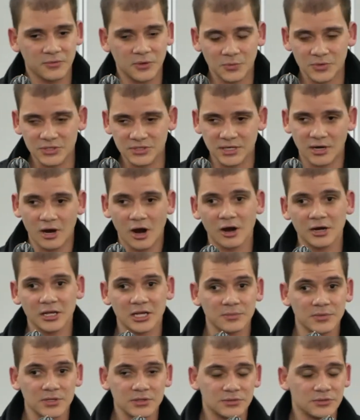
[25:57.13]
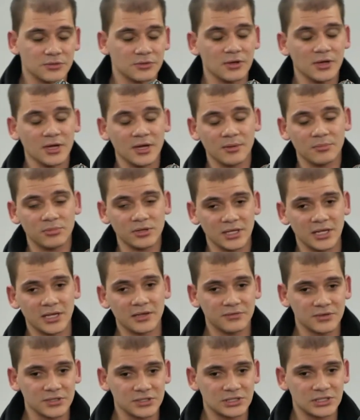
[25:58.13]
What was their argument to
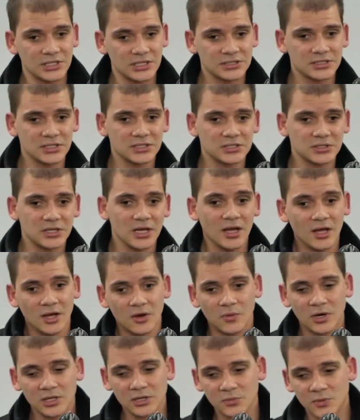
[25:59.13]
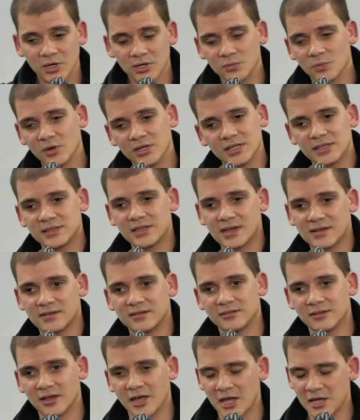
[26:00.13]
believe in Jesus? What, what, what did they
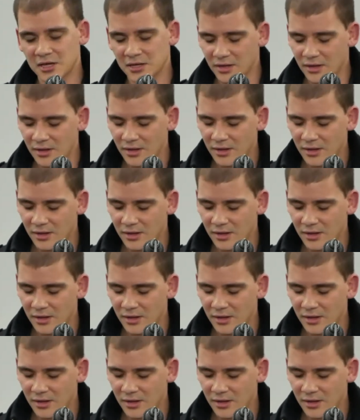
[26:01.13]
say?